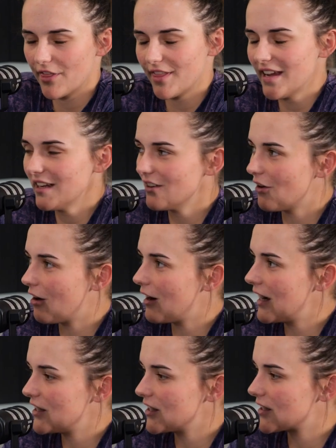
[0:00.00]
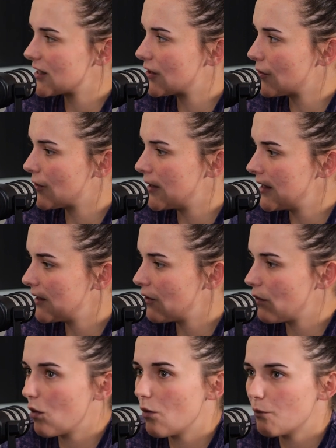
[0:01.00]
think I just thought
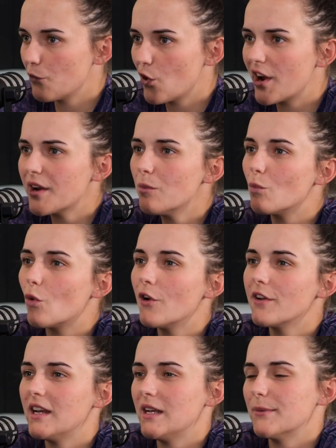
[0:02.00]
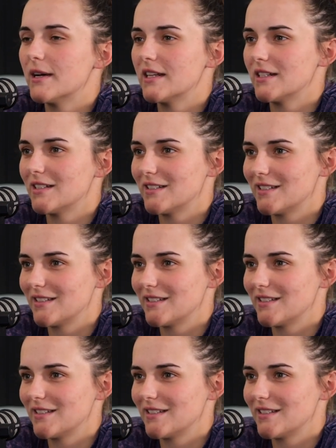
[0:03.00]
I didn't want anyone